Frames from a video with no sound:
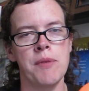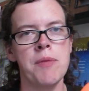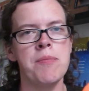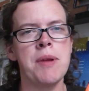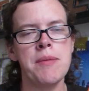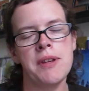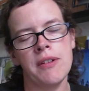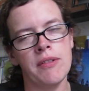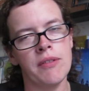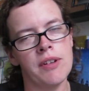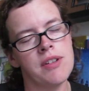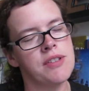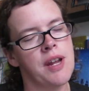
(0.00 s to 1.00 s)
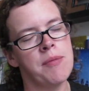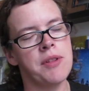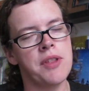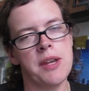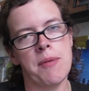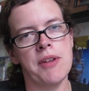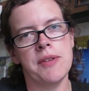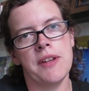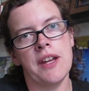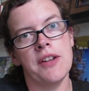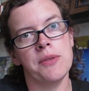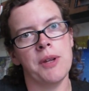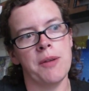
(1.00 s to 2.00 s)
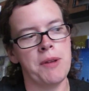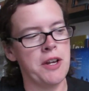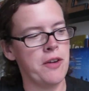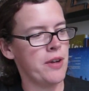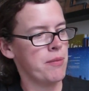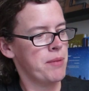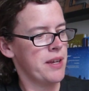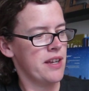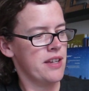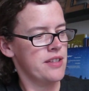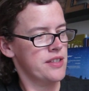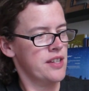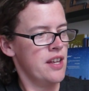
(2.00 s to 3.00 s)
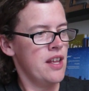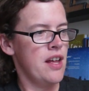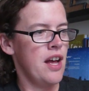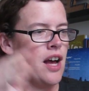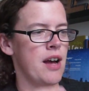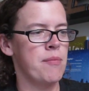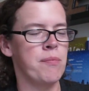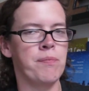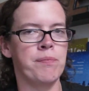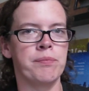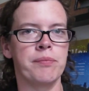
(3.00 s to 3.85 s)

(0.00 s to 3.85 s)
maybe it's time to think about something else we could be doing, because um,